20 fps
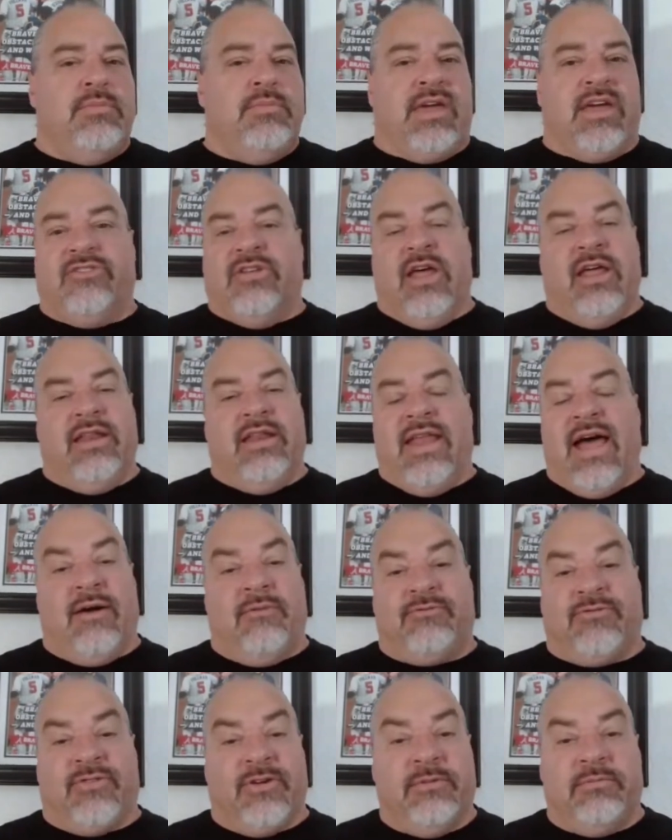Because
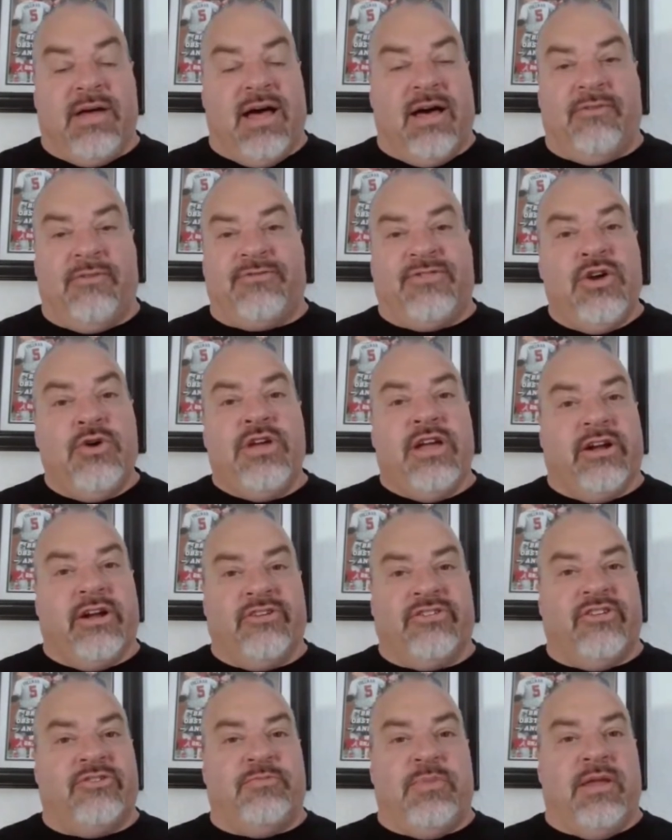now, for a few
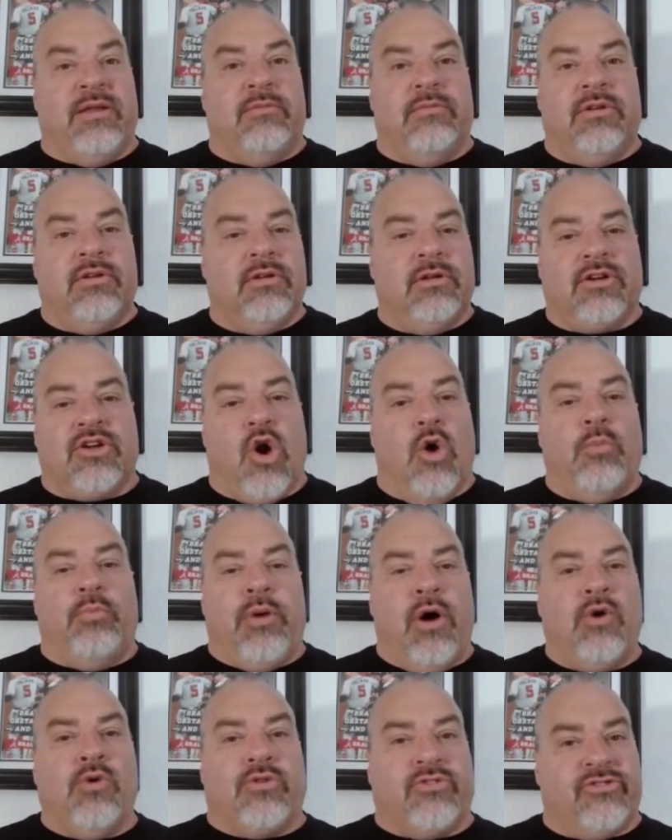years, it's been Go
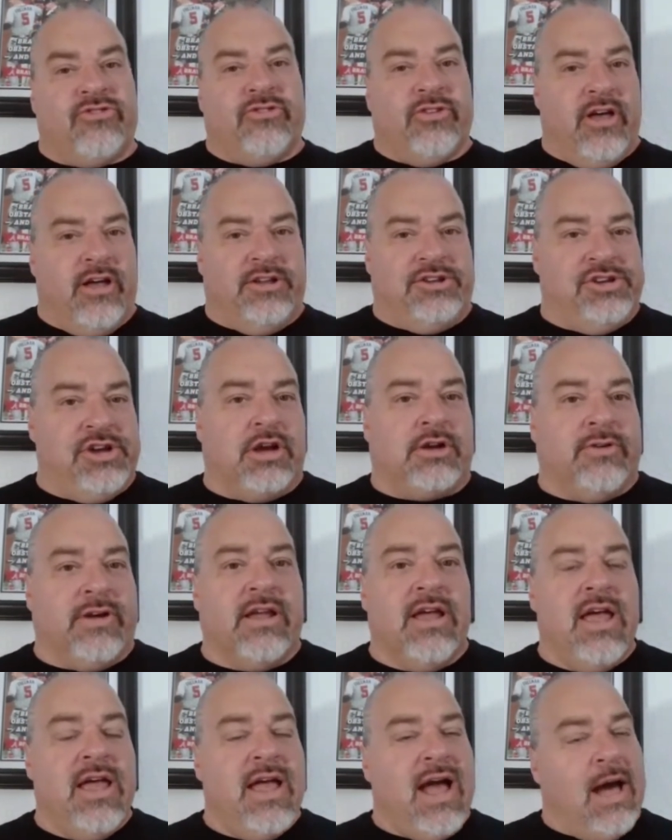Pokes
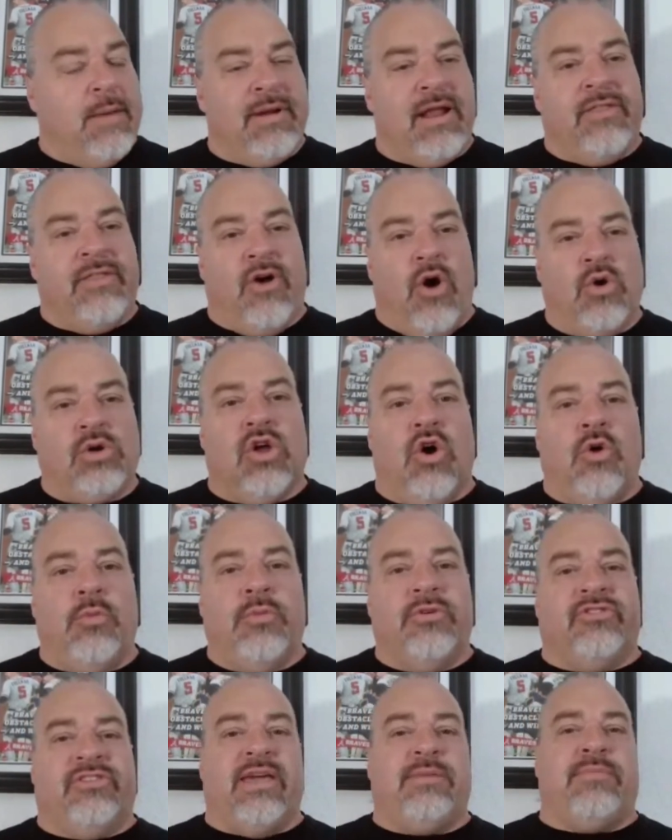Chuckery. I've been on the
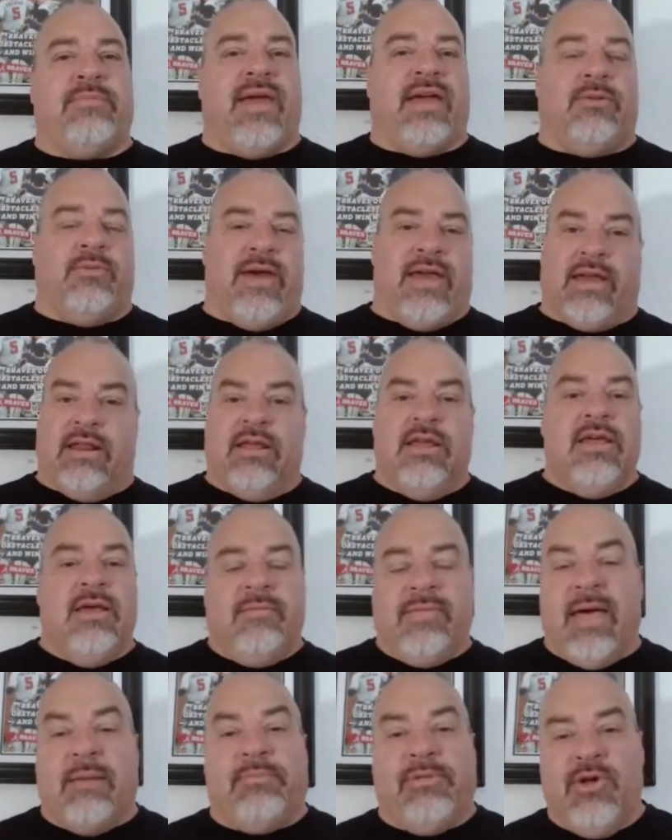Oklahoma State bandwagon.
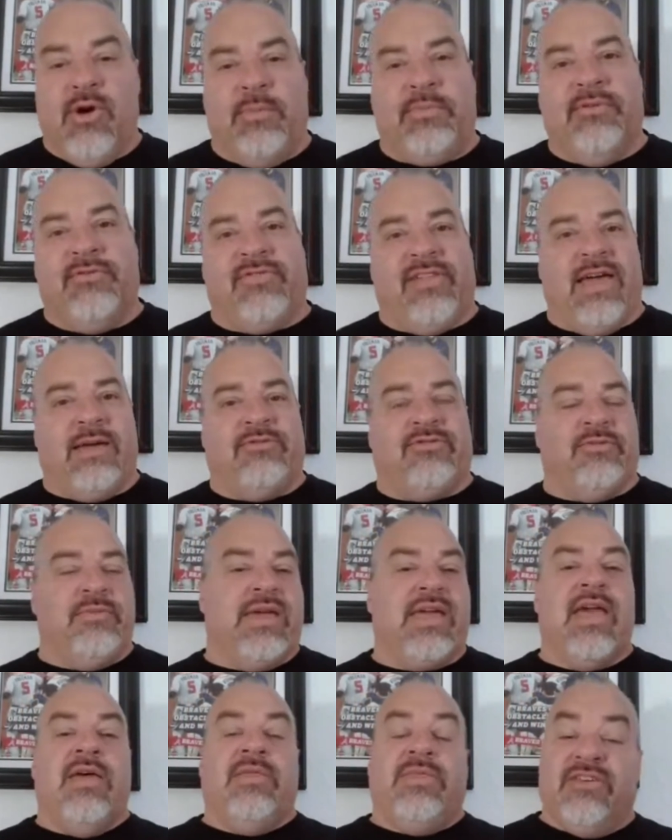That blew up in flames for
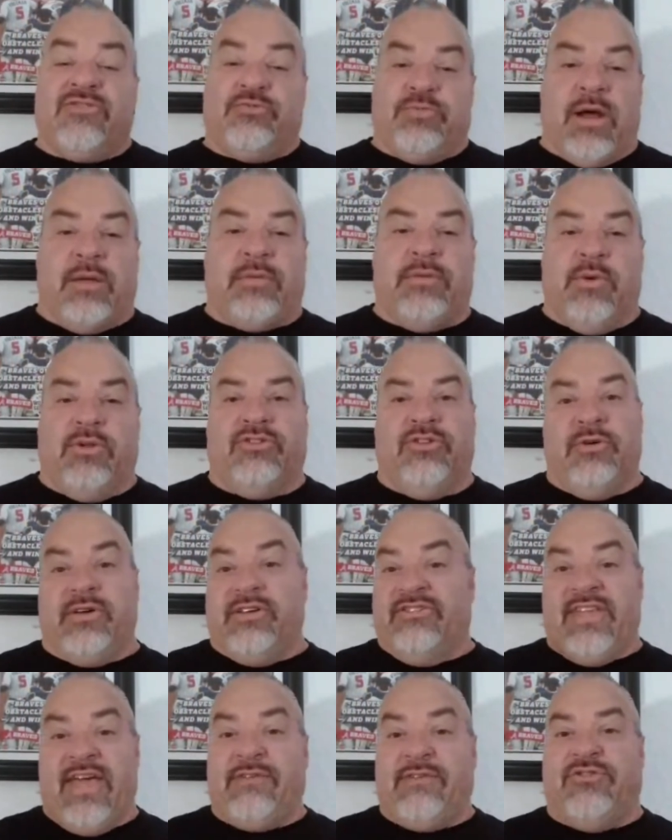me. This probably will, too,
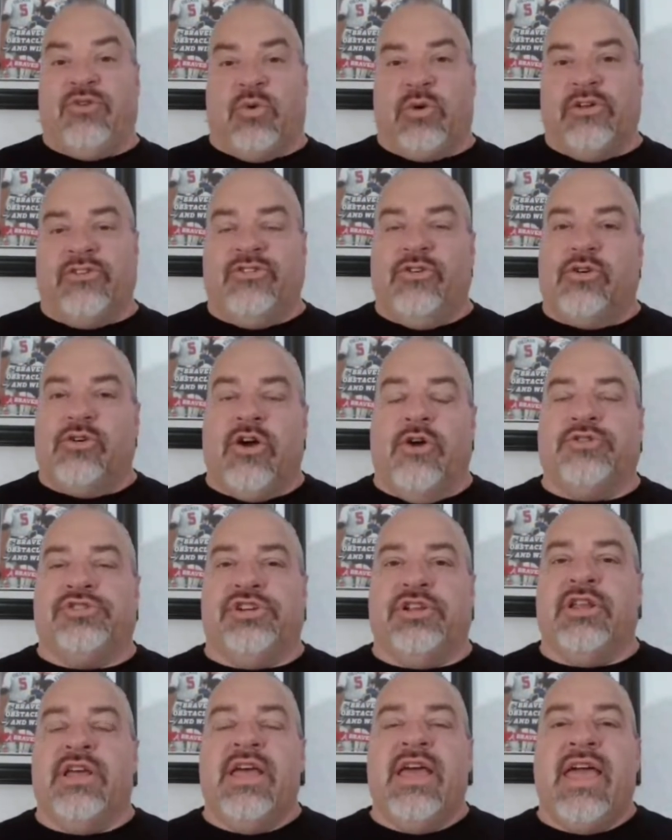because Dave Doran is still
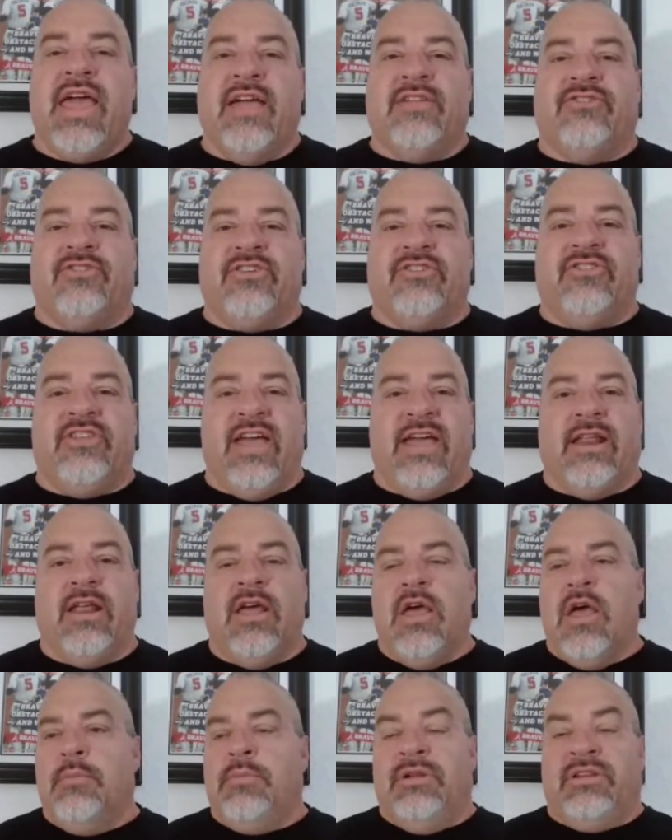coaching NC
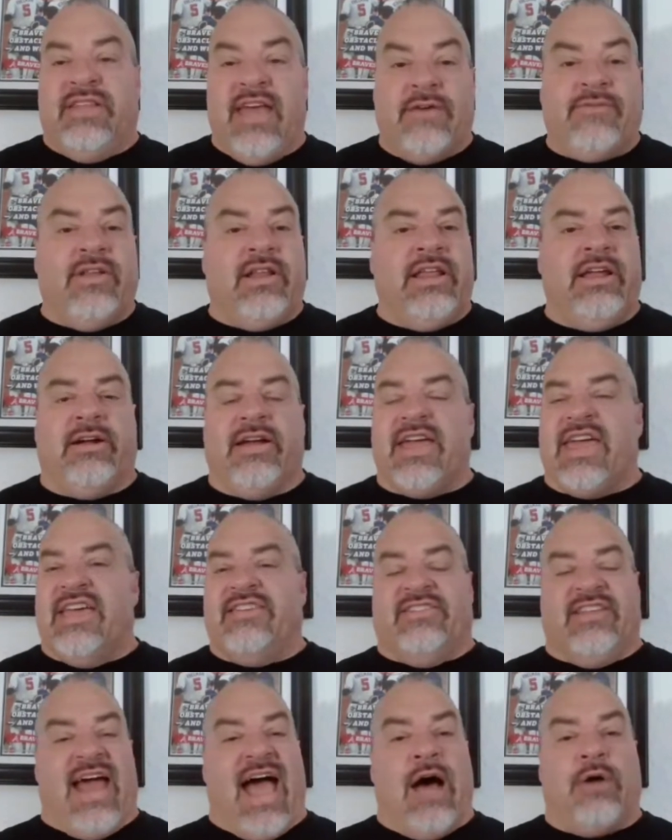State. But Devin Leary
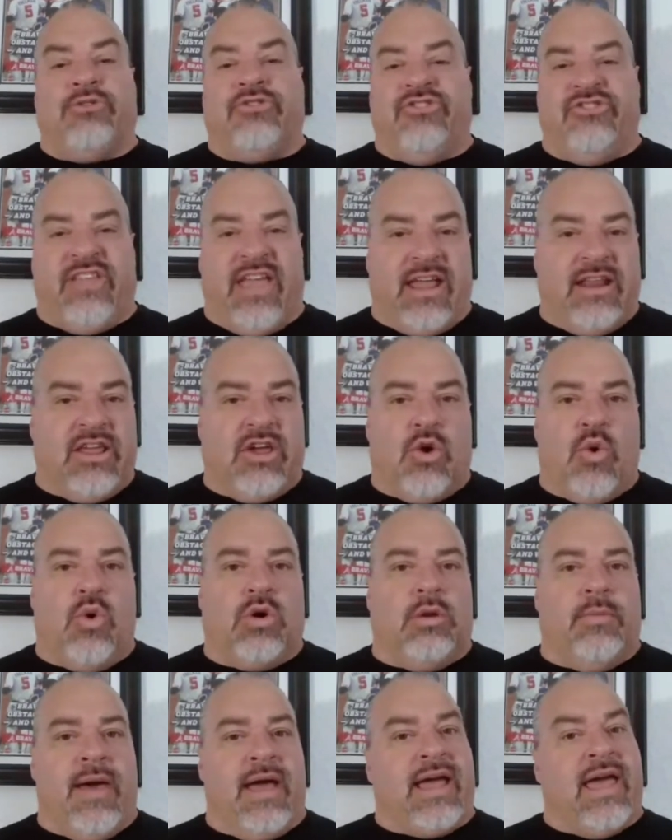is an outstanding
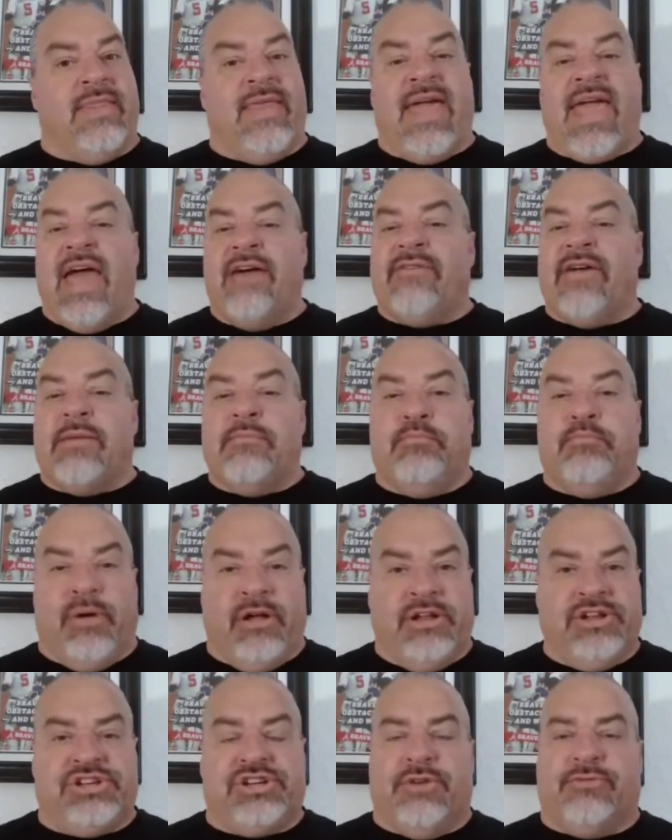quarterback, and they have a
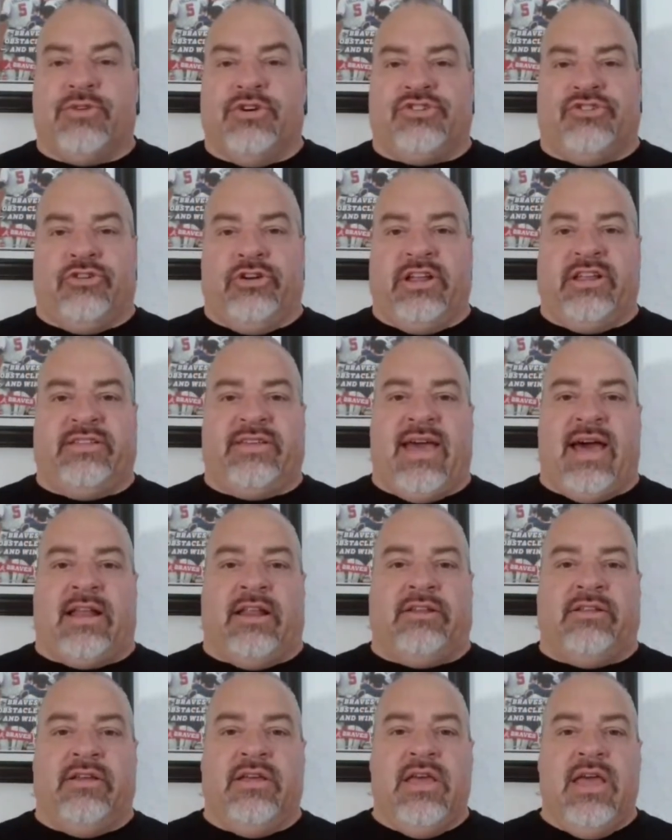bunch of returning
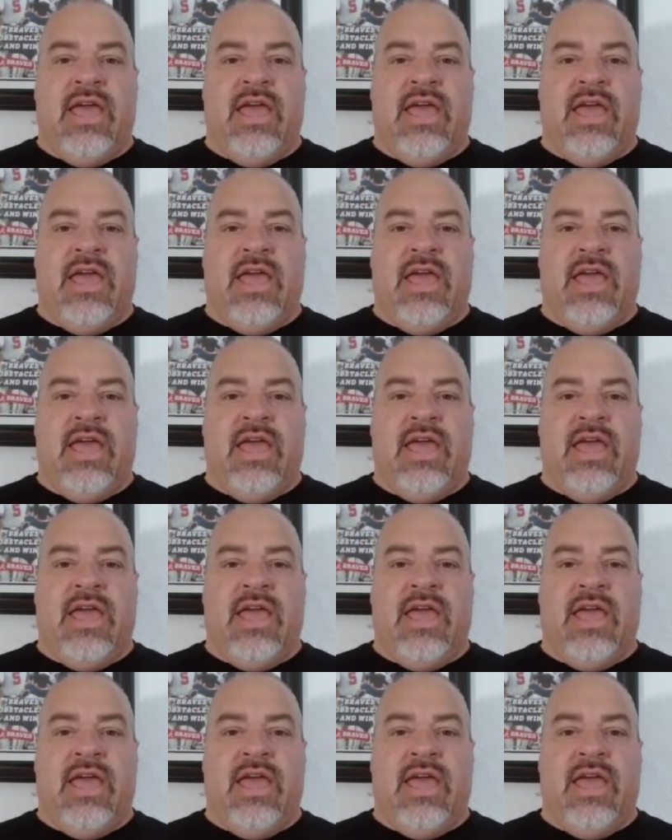talent.